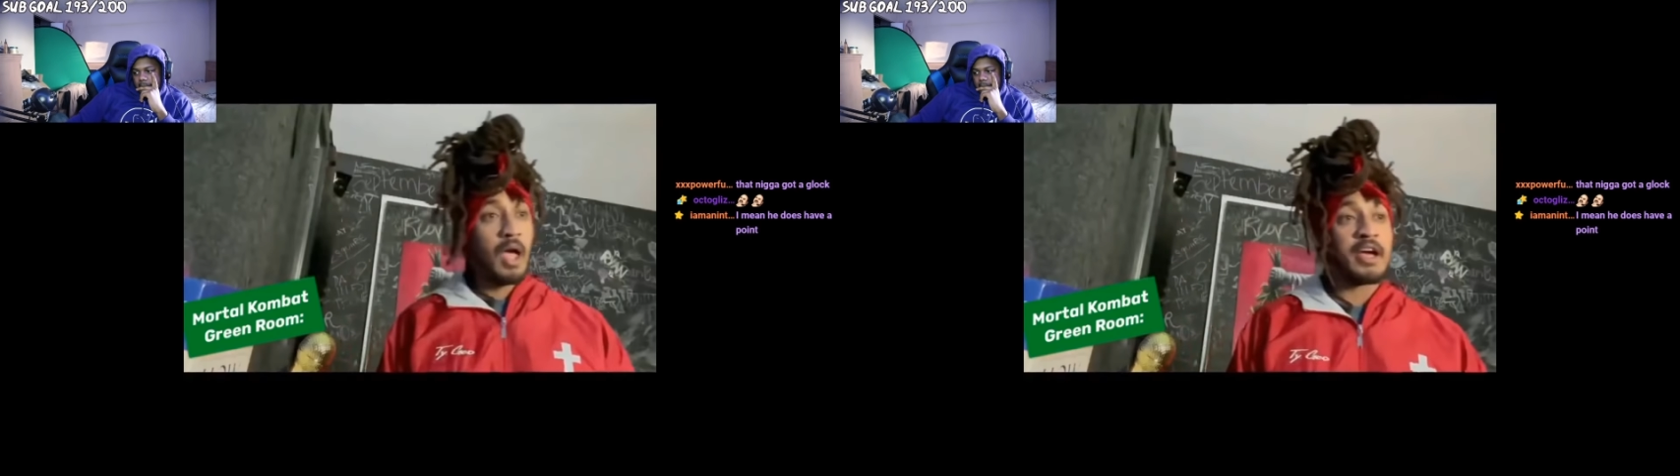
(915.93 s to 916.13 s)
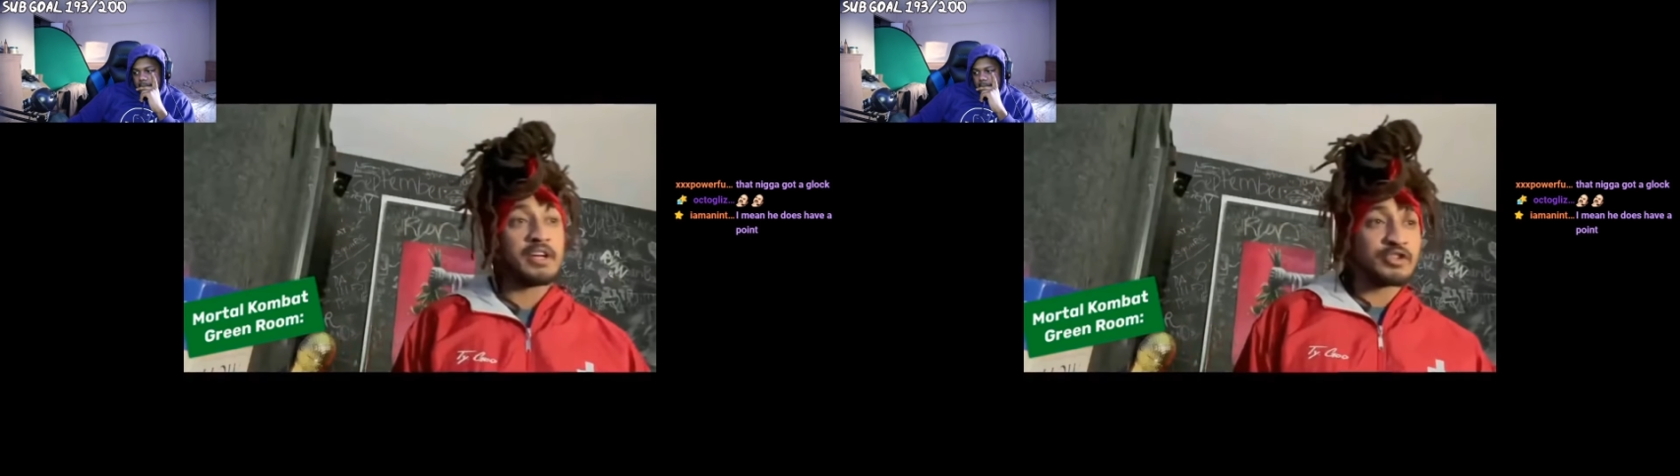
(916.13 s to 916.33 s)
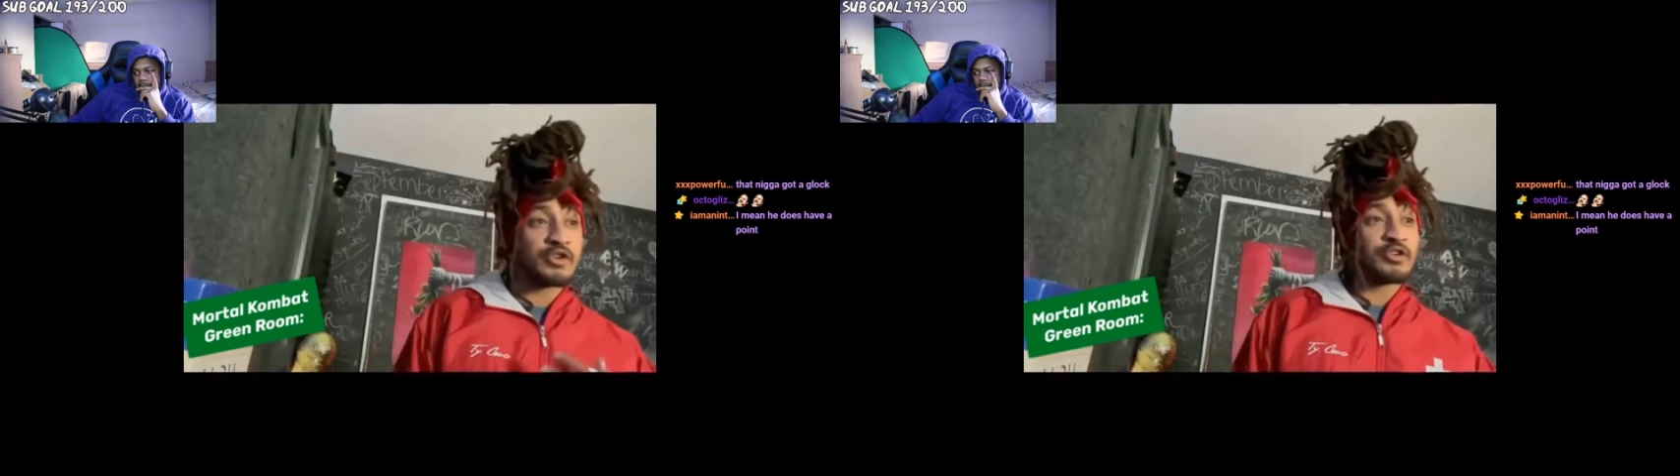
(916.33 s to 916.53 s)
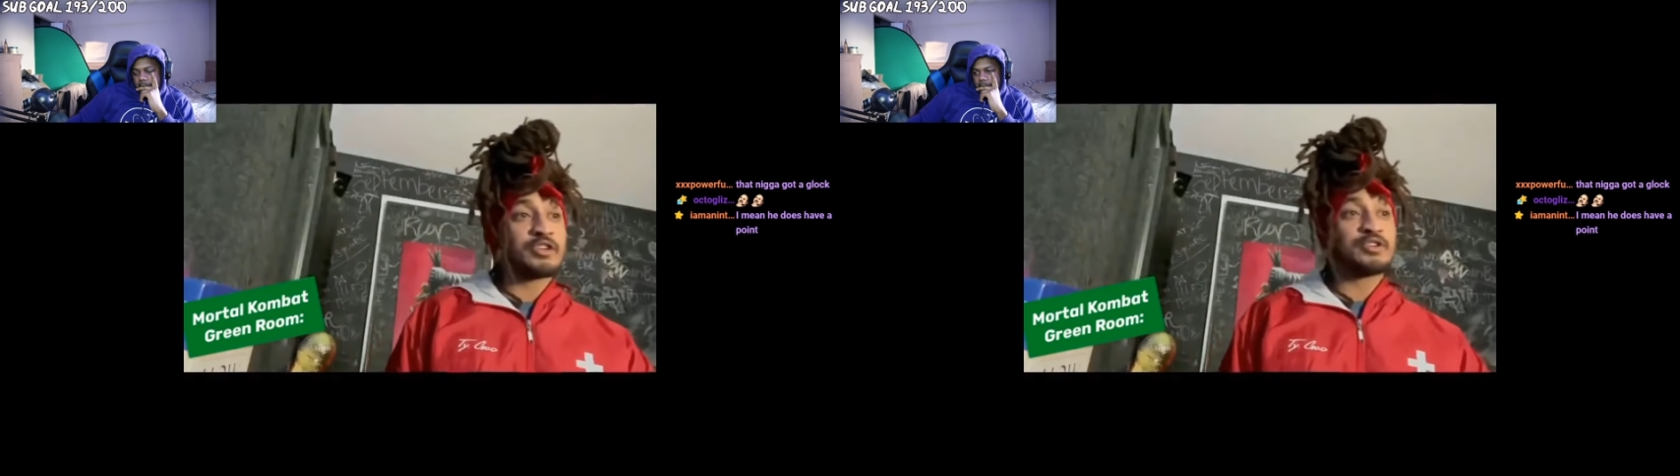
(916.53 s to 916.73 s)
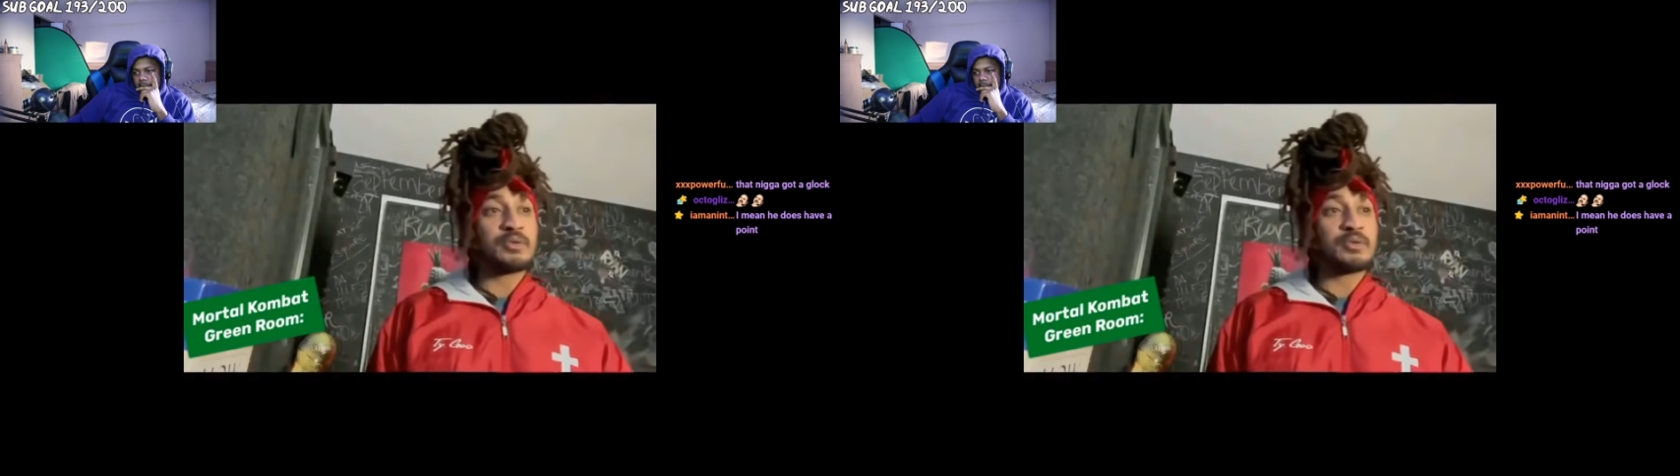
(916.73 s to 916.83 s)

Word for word: I can turn into an